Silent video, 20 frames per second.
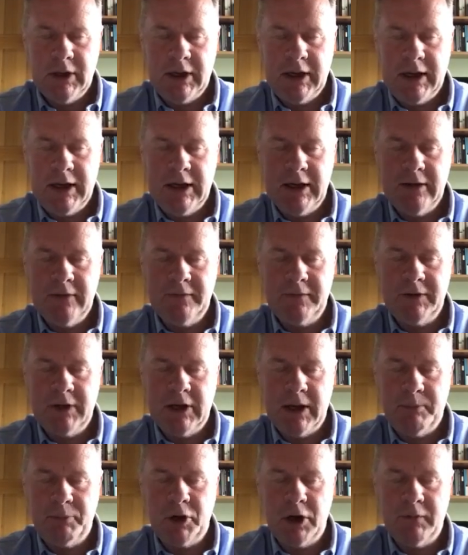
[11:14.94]
that he lived
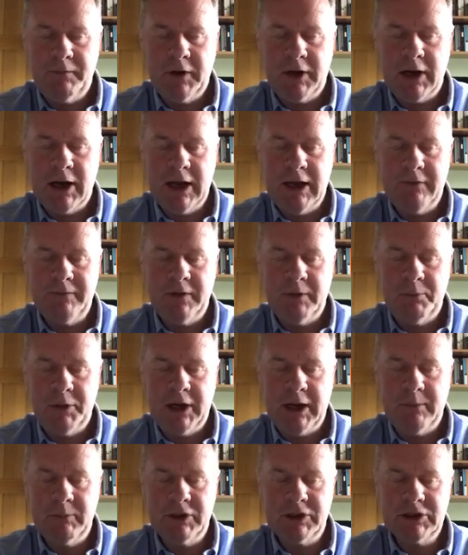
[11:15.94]
a perfect life, a
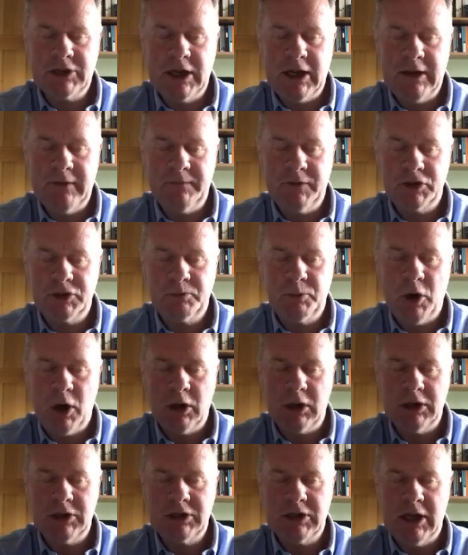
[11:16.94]
blameless life, a
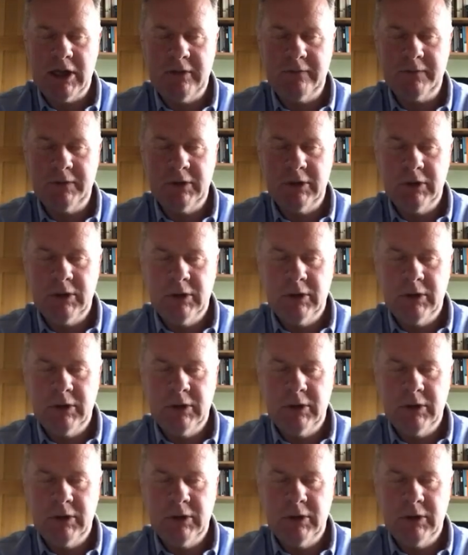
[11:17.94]
spotless life.